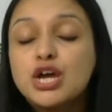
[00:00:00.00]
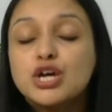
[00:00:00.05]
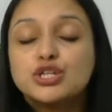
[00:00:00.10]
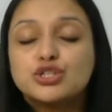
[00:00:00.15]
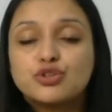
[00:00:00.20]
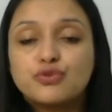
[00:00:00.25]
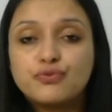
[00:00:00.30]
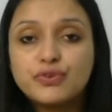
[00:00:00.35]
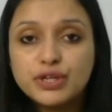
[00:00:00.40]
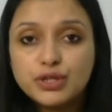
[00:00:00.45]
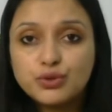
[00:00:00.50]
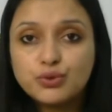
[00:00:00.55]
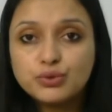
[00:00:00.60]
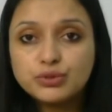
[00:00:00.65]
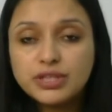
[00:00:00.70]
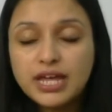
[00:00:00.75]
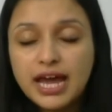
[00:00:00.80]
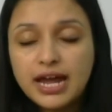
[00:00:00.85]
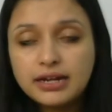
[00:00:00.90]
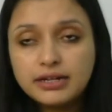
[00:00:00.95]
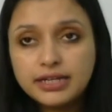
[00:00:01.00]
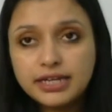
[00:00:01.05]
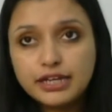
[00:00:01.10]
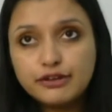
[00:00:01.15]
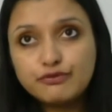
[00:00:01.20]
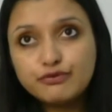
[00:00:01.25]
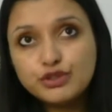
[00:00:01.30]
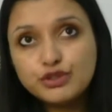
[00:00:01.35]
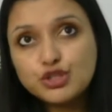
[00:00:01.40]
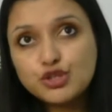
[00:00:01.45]
So we know that
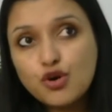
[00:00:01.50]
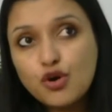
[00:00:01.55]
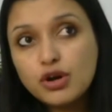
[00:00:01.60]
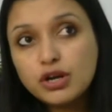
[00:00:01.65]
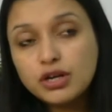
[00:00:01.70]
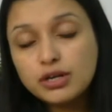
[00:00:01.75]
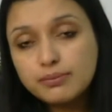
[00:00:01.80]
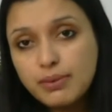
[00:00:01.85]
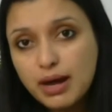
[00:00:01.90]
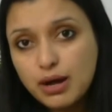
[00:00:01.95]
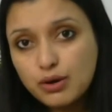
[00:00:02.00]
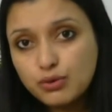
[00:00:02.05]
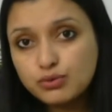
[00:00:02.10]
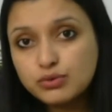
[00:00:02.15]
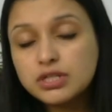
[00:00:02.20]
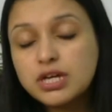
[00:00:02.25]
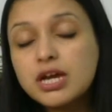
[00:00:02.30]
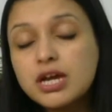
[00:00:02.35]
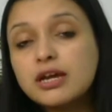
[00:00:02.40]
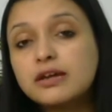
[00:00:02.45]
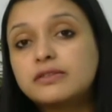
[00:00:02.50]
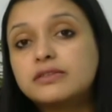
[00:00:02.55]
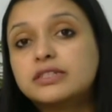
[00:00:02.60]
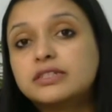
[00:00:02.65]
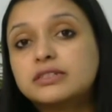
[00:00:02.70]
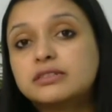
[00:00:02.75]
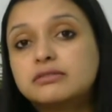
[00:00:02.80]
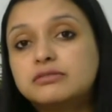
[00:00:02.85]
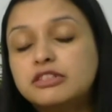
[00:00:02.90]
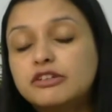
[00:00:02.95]
if we talk about
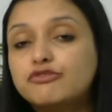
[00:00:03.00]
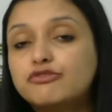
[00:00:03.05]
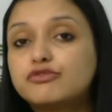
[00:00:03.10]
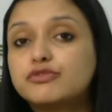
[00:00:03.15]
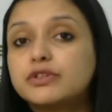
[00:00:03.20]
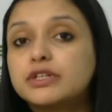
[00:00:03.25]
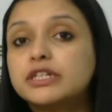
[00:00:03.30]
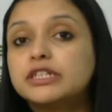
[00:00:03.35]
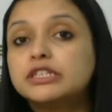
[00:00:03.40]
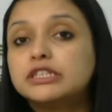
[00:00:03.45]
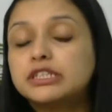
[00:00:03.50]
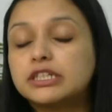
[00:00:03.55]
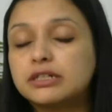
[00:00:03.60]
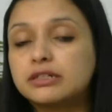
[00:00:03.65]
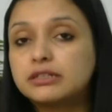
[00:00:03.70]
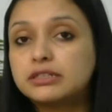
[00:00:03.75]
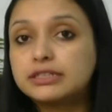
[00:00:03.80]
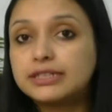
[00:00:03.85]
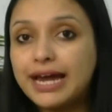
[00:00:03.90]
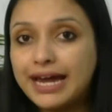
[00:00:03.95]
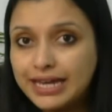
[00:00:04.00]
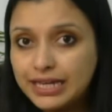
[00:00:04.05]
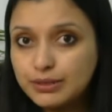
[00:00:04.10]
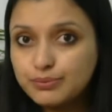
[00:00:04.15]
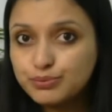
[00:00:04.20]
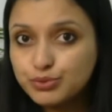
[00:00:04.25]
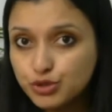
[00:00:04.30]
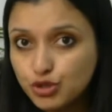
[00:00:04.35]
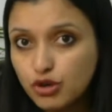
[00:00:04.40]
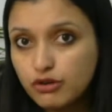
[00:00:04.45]
the different
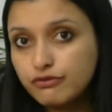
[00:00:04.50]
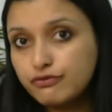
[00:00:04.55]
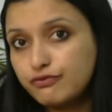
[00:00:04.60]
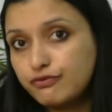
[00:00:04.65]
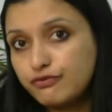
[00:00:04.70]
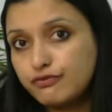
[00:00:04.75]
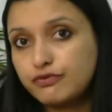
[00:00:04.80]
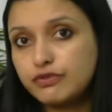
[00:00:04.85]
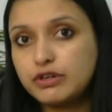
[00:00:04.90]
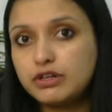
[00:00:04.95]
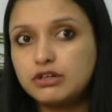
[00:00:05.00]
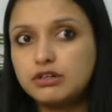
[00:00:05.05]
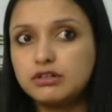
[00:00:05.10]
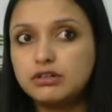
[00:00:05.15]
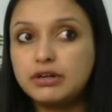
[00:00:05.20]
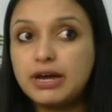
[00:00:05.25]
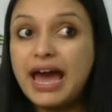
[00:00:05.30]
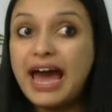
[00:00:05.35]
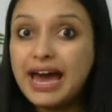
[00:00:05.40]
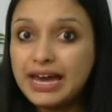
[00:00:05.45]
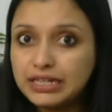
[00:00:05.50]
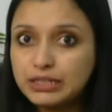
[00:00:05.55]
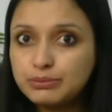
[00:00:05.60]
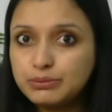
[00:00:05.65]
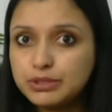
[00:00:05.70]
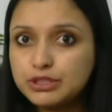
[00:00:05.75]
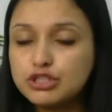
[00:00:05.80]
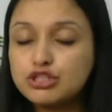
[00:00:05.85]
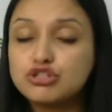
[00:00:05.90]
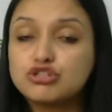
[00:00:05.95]
types of
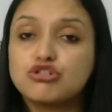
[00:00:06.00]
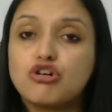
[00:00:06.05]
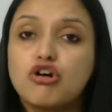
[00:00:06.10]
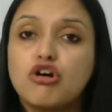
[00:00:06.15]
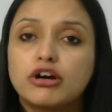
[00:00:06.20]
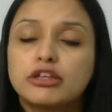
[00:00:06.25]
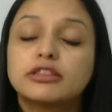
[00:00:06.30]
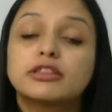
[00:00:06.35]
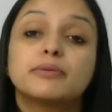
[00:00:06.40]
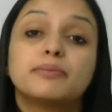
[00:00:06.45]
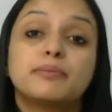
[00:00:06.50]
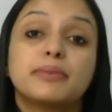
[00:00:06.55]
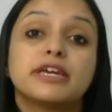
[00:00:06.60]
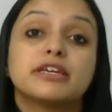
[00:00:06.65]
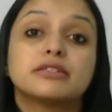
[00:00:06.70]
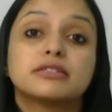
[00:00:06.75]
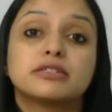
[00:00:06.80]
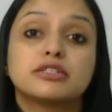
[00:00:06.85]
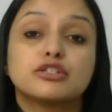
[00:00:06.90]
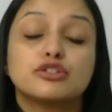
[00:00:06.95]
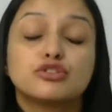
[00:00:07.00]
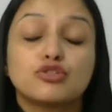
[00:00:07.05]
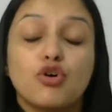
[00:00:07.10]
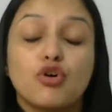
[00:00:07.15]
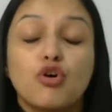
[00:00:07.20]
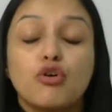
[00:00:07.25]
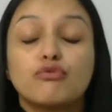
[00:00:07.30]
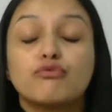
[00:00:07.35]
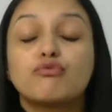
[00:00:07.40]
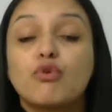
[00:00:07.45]
animals on the basis
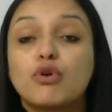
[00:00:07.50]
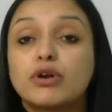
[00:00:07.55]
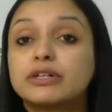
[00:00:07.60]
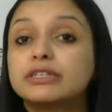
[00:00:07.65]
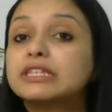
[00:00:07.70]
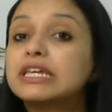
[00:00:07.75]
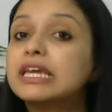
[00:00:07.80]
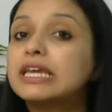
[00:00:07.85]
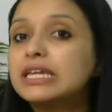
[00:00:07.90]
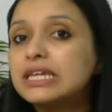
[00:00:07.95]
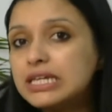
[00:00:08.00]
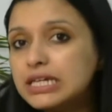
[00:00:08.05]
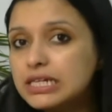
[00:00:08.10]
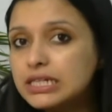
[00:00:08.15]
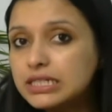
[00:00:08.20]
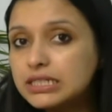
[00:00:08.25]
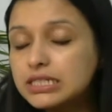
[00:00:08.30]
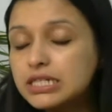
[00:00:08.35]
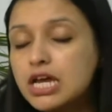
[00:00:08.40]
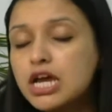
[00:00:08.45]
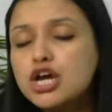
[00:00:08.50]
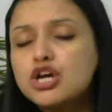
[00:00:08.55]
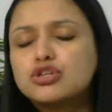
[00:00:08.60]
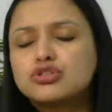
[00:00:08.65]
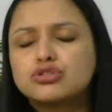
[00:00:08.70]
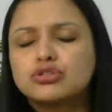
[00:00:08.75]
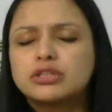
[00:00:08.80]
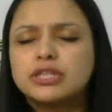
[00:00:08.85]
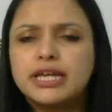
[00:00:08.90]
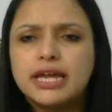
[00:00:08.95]
of what they eat,
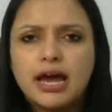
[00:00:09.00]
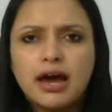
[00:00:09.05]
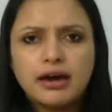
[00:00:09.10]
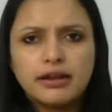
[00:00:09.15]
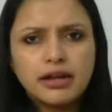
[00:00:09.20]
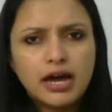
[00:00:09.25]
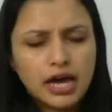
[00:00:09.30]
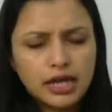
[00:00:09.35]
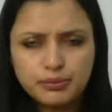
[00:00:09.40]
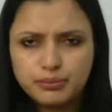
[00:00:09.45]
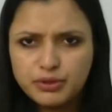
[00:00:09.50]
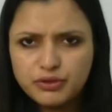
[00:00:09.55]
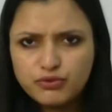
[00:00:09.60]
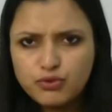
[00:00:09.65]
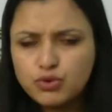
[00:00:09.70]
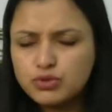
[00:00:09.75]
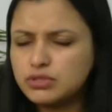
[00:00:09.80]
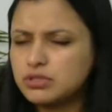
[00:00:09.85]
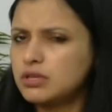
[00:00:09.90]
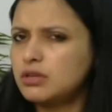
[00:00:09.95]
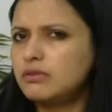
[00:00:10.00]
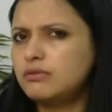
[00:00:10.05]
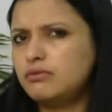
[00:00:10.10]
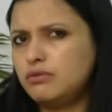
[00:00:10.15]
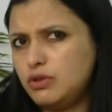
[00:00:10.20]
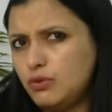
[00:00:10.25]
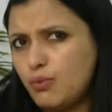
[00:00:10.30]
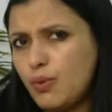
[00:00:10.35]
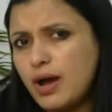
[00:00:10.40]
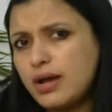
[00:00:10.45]
so they are herbivores,
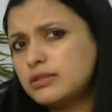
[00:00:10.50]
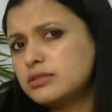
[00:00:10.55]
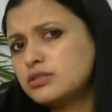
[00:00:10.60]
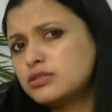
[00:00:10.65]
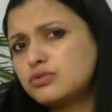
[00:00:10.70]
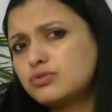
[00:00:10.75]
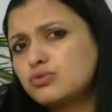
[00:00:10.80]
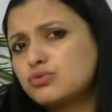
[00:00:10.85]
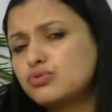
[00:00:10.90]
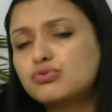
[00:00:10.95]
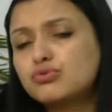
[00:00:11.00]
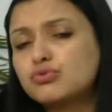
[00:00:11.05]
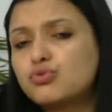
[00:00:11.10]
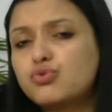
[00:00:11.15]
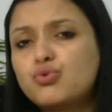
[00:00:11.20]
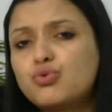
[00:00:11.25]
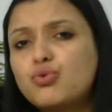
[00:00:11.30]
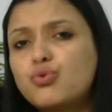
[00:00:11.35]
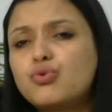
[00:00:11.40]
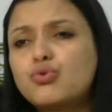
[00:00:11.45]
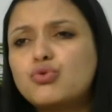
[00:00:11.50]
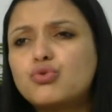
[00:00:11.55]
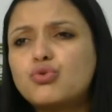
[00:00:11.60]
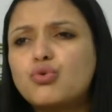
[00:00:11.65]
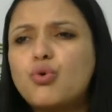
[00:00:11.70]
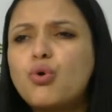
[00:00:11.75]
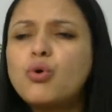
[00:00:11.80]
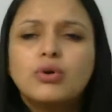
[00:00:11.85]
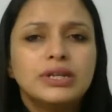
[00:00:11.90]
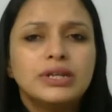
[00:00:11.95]
the ones who
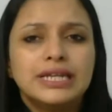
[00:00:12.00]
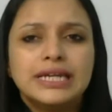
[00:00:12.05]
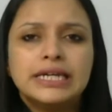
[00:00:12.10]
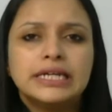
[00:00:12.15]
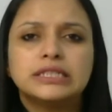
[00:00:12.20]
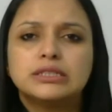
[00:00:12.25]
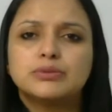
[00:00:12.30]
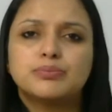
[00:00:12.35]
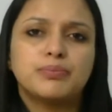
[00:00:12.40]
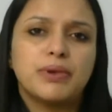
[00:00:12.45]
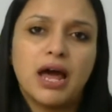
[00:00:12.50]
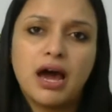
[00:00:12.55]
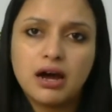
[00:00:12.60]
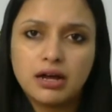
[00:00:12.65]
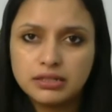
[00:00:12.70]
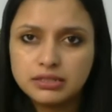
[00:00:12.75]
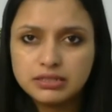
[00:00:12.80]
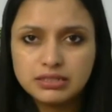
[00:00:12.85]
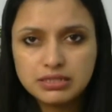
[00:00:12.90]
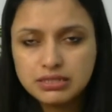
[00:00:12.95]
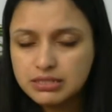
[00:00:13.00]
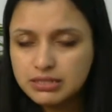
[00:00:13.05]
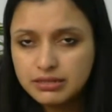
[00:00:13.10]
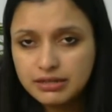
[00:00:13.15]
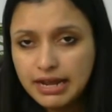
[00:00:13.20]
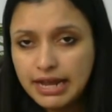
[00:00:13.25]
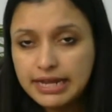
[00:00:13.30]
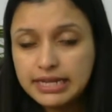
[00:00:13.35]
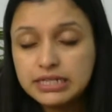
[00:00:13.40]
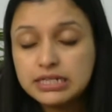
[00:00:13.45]
only eat plants,
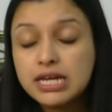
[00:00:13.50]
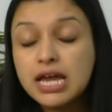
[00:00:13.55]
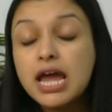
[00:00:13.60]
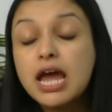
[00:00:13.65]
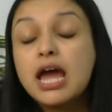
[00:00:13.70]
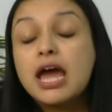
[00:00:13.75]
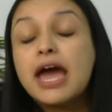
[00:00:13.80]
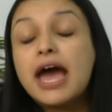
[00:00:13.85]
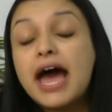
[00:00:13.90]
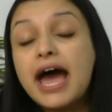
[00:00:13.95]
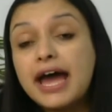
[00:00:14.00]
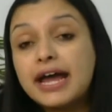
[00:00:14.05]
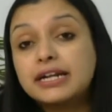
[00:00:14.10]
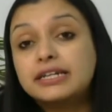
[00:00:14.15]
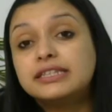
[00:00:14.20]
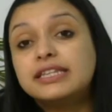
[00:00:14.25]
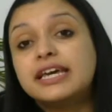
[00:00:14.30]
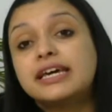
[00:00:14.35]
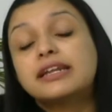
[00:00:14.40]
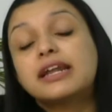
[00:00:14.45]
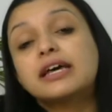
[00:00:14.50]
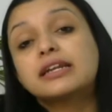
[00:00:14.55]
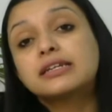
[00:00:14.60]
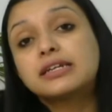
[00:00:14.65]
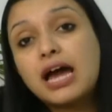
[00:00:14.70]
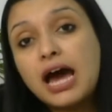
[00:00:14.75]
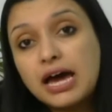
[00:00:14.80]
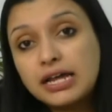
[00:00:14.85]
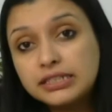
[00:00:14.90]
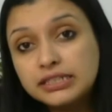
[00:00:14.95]
right? And there are
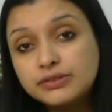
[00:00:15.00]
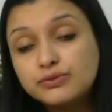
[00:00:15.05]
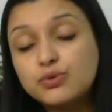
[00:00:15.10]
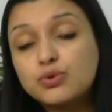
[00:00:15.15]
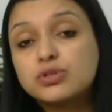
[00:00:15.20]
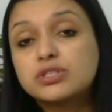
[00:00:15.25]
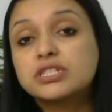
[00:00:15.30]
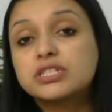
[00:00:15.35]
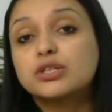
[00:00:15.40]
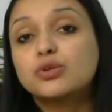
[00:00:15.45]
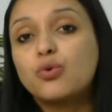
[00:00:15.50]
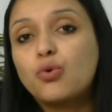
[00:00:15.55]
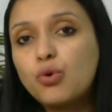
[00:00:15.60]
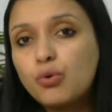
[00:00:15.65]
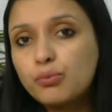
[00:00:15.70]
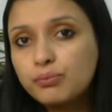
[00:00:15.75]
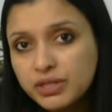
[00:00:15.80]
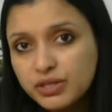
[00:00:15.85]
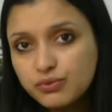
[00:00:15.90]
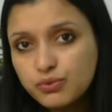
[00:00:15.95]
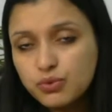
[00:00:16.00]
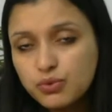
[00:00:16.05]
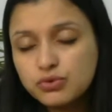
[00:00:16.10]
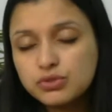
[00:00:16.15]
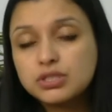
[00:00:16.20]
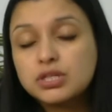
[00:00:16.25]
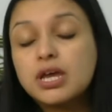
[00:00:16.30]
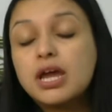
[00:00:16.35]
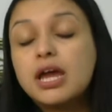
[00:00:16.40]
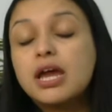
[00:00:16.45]
carnivores and
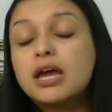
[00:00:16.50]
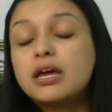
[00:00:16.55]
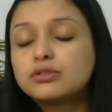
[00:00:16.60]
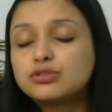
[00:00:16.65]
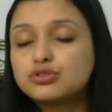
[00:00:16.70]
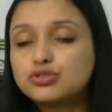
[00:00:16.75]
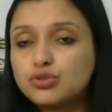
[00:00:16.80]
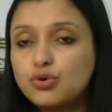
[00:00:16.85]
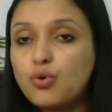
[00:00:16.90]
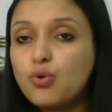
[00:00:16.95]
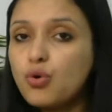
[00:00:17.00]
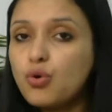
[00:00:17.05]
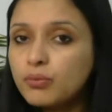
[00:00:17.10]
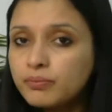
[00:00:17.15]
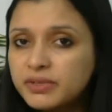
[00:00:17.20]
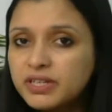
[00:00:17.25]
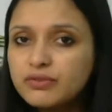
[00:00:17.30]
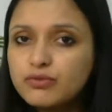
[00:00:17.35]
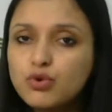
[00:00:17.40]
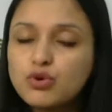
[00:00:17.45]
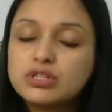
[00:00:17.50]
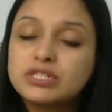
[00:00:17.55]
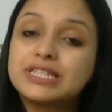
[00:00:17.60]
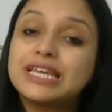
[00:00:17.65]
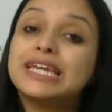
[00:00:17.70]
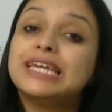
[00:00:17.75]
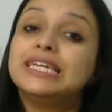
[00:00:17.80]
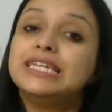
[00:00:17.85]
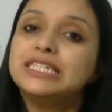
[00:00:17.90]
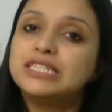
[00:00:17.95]
omnivores. So omnivores, they
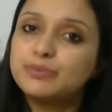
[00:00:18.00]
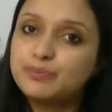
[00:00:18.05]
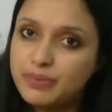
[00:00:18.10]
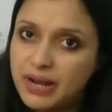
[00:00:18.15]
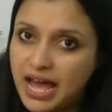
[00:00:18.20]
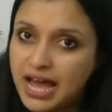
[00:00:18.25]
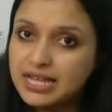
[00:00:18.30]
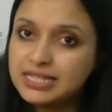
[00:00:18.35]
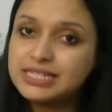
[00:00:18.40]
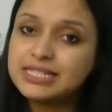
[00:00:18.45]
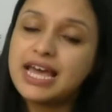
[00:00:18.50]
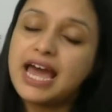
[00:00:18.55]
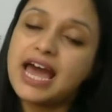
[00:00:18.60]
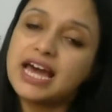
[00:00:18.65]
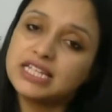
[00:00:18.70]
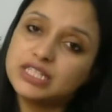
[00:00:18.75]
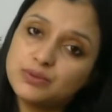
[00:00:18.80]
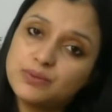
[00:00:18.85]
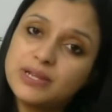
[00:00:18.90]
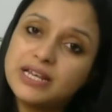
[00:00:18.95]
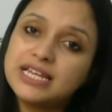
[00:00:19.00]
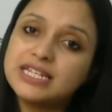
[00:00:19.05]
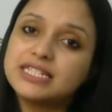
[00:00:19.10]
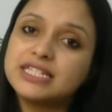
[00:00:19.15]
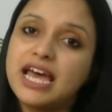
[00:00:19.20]
eat plants as well as